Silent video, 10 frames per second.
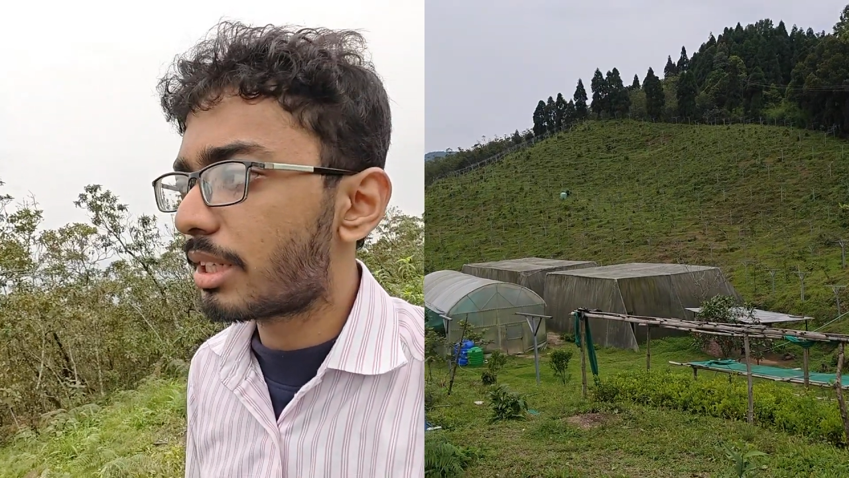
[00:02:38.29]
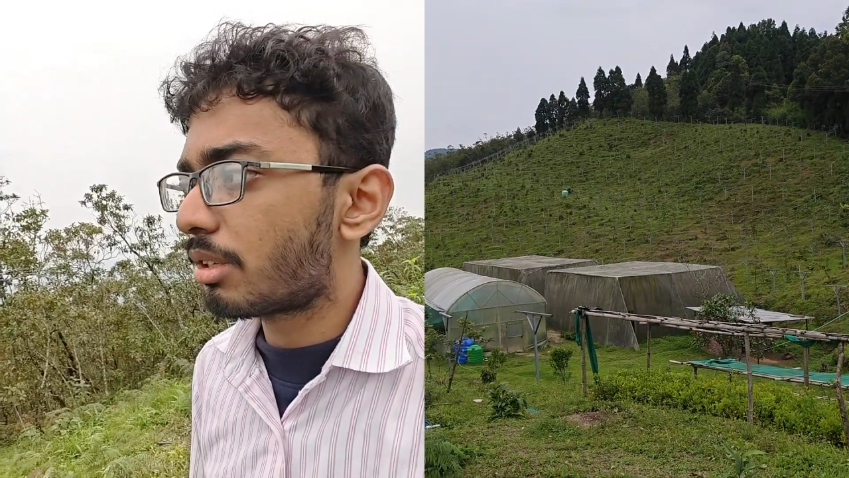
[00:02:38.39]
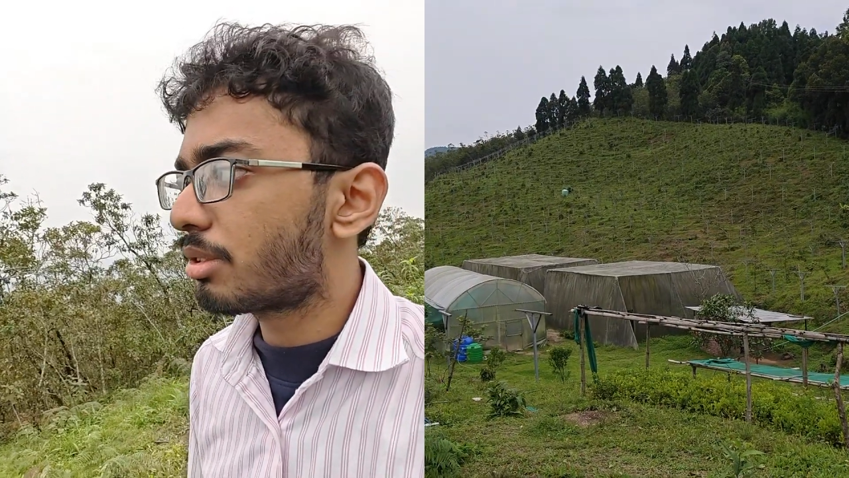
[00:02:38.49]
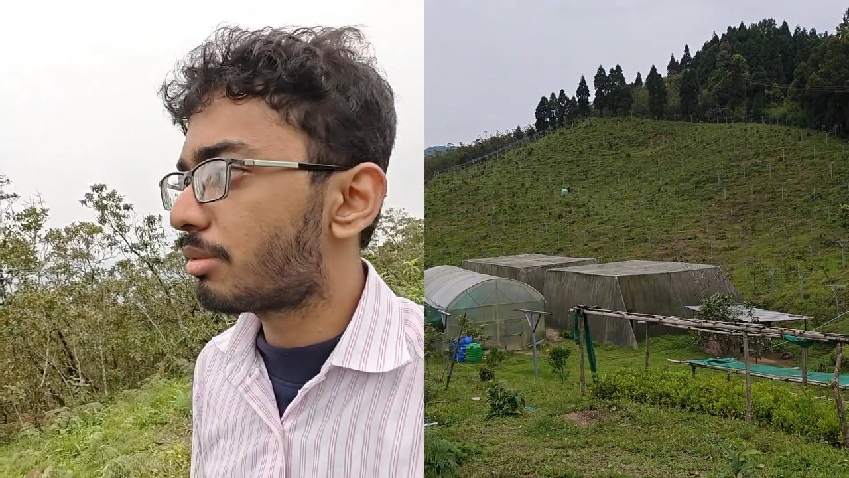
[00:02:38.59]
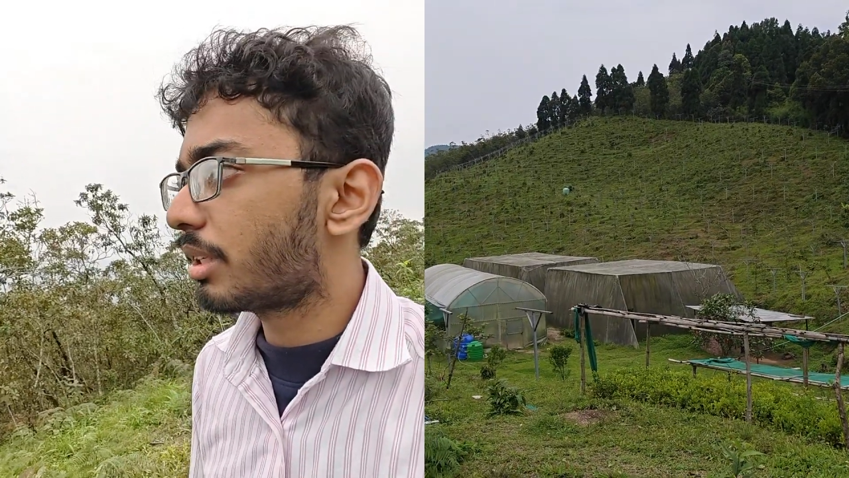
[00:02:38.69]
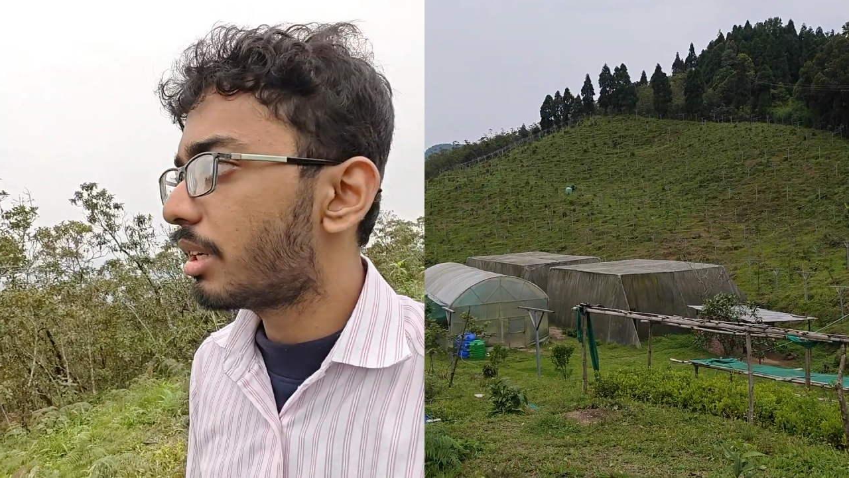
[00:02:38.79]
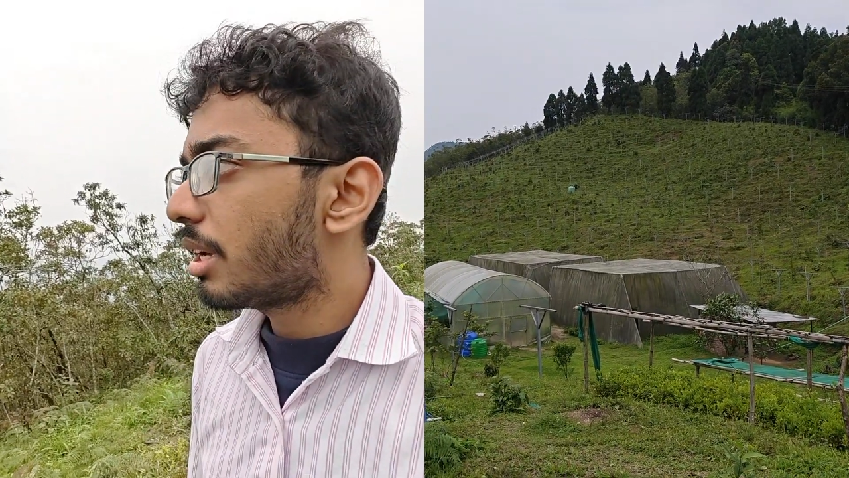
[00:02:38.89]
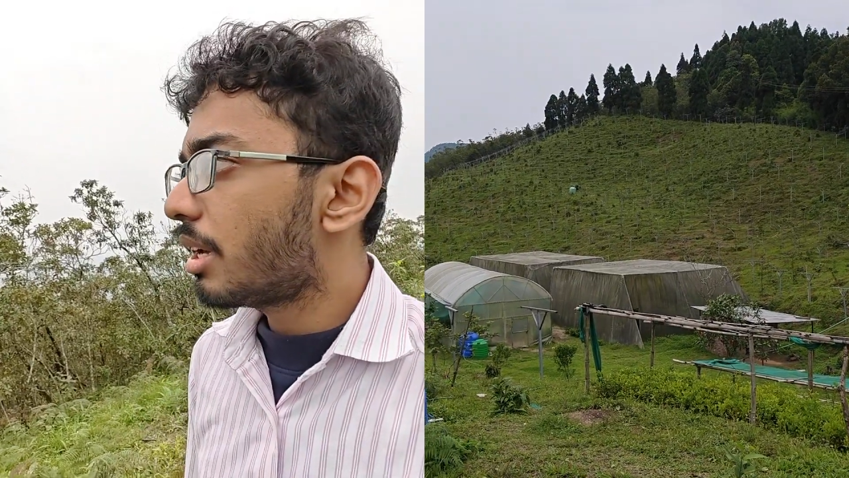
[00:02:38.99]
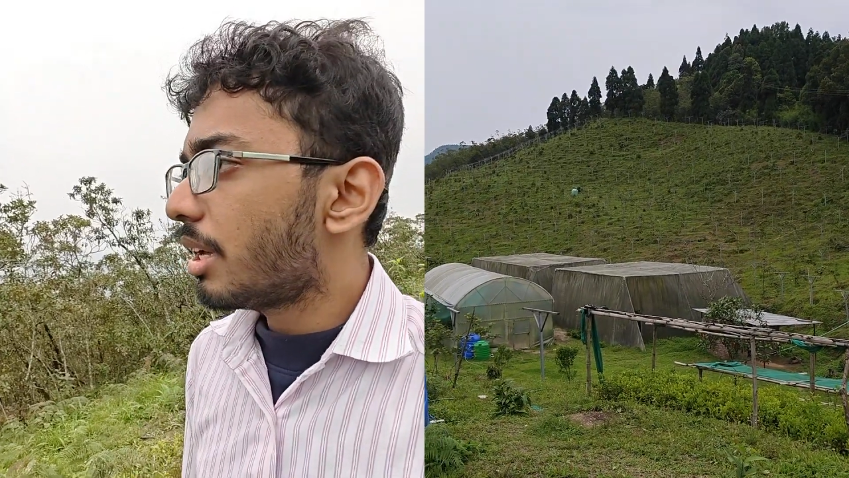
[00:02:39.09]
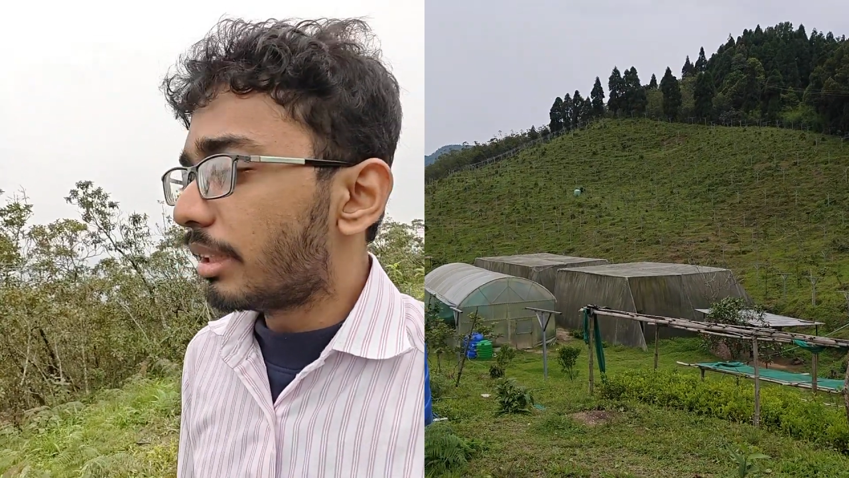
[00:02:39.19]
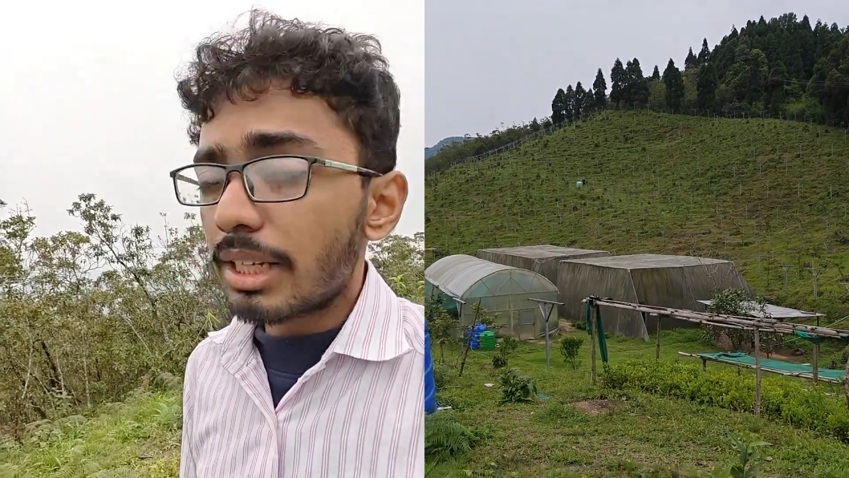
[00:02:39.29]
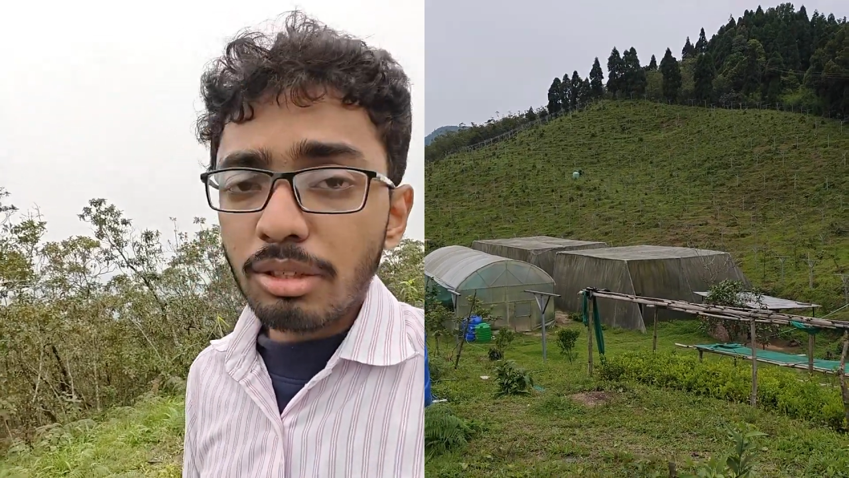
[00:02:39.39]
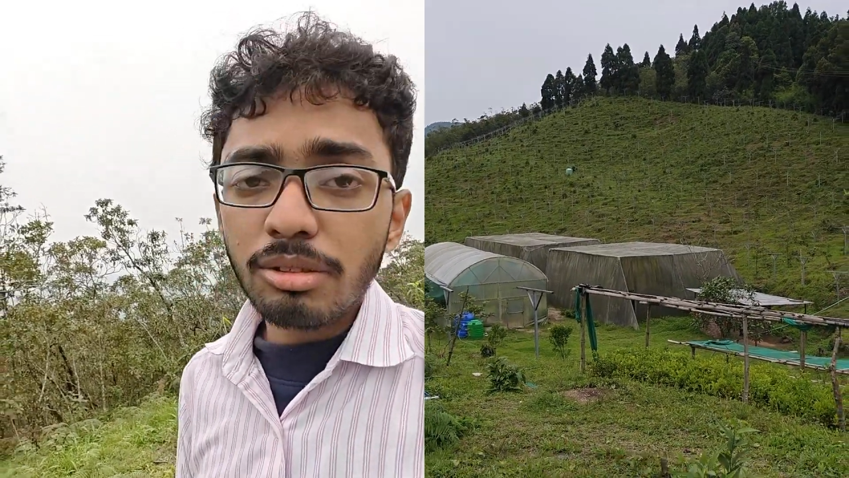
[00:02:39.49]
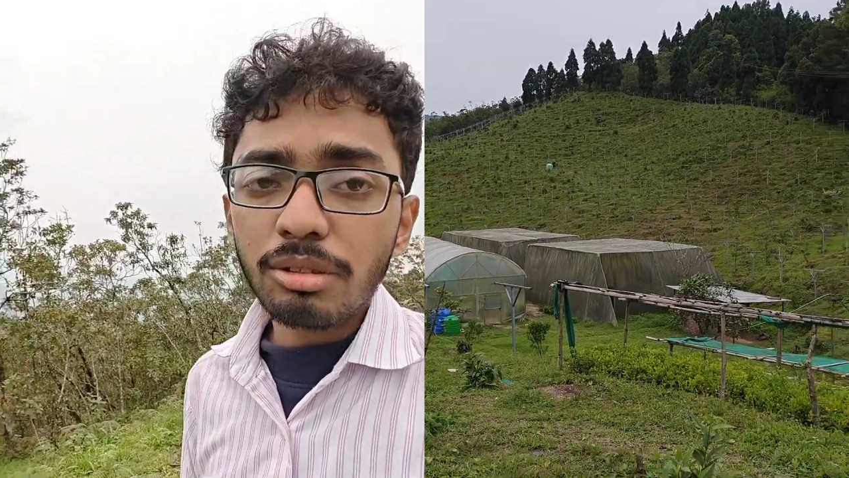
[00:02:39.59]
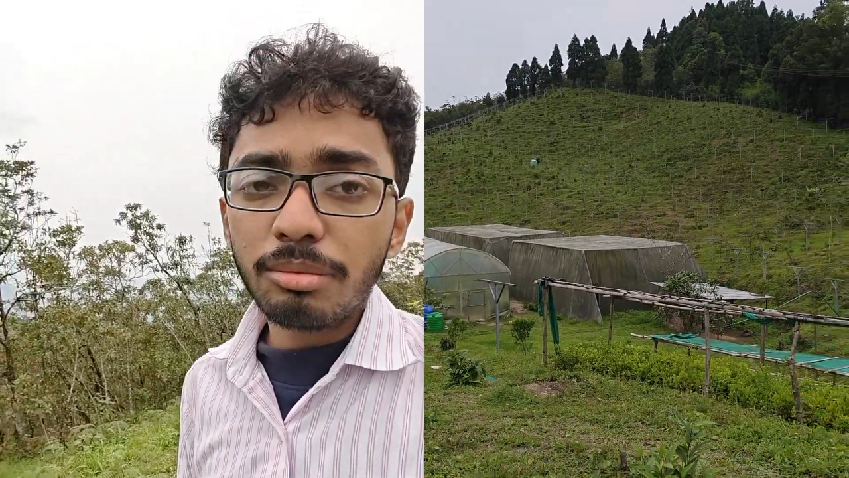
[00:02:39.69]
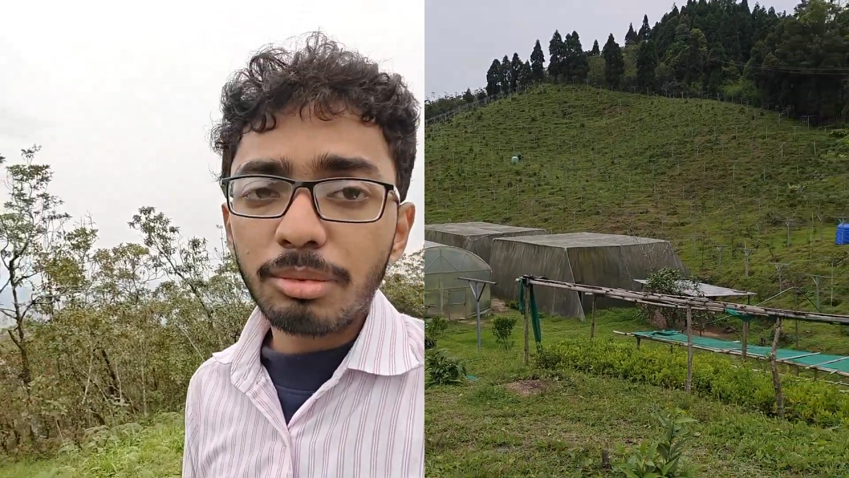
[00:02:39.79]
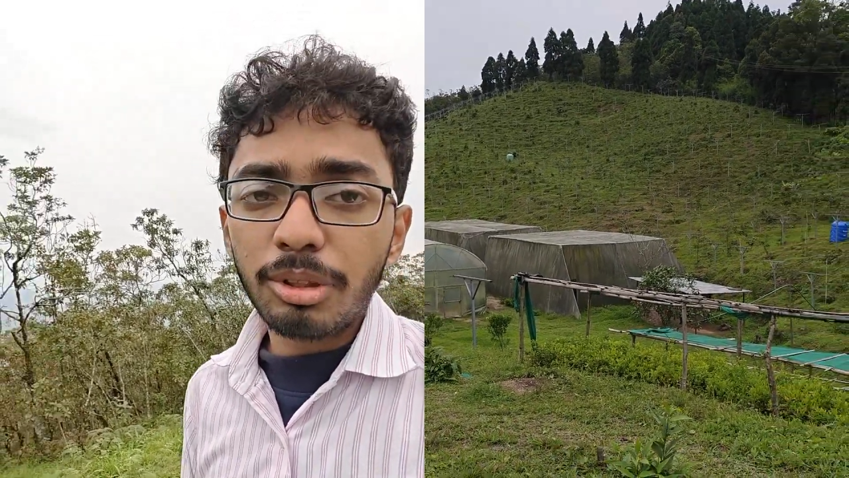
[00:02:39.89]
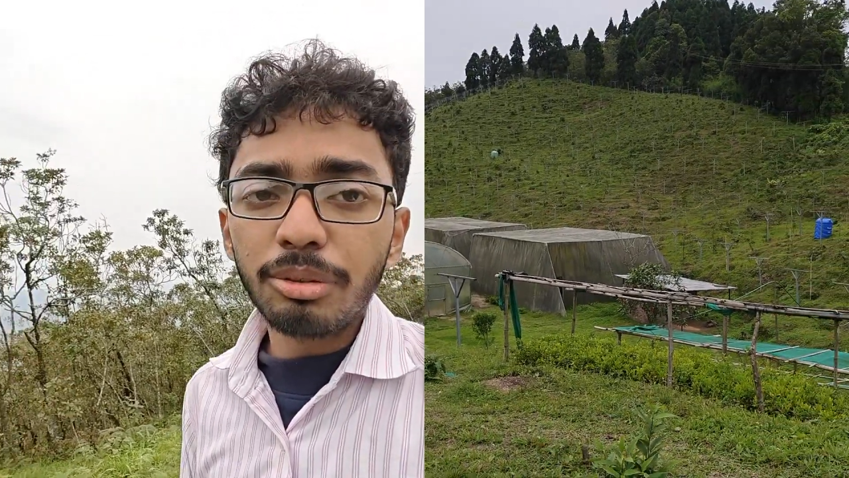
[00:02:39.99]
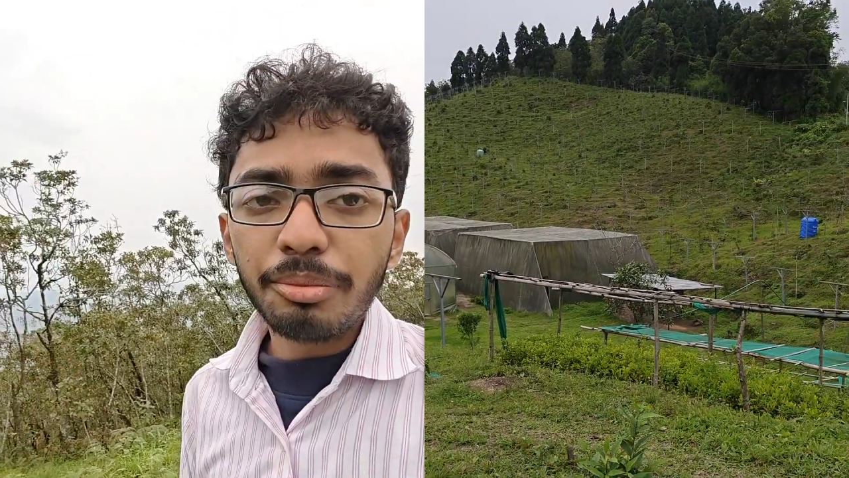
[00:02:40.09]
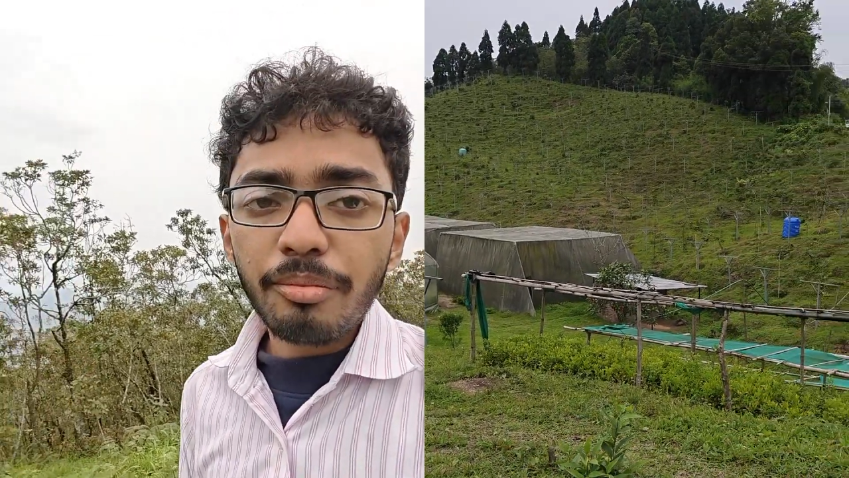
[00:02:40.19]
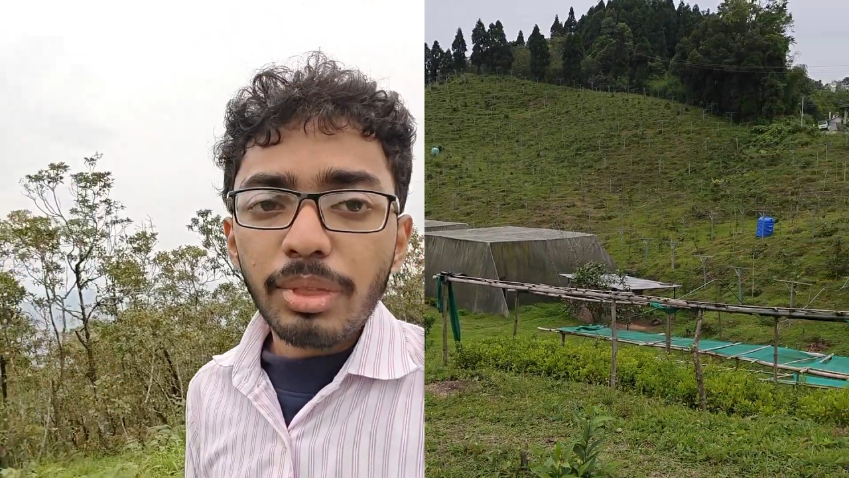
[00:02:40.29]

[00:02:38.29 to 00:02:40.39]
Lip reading: That's also one. That's also true.